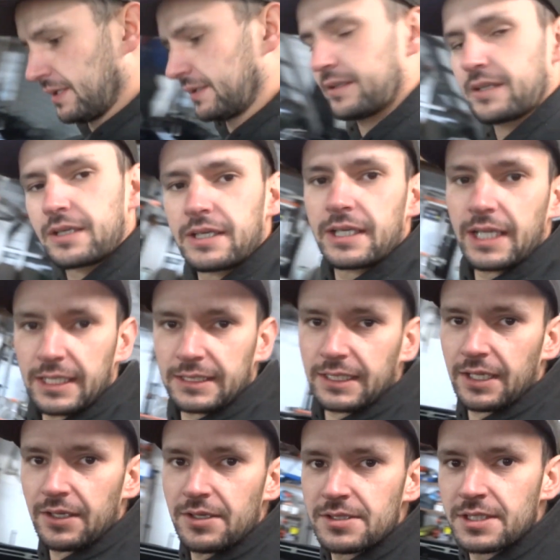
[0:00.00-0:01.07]
I think I'm going to get
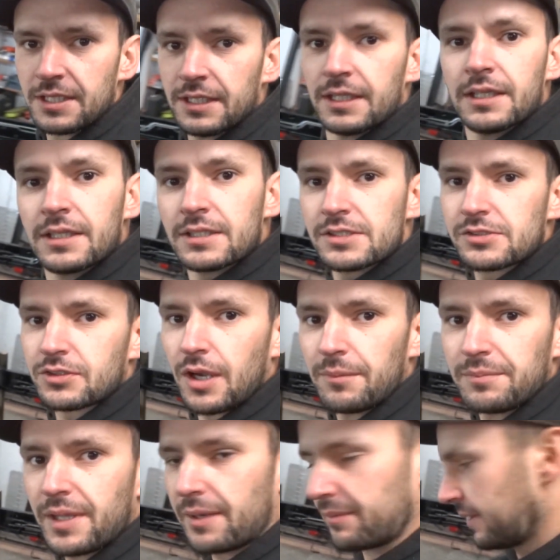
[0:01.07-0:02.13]
those
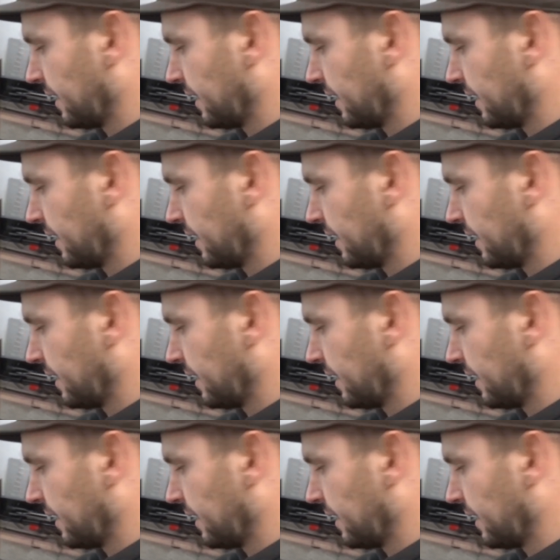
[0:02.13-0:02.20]
scrubbed up,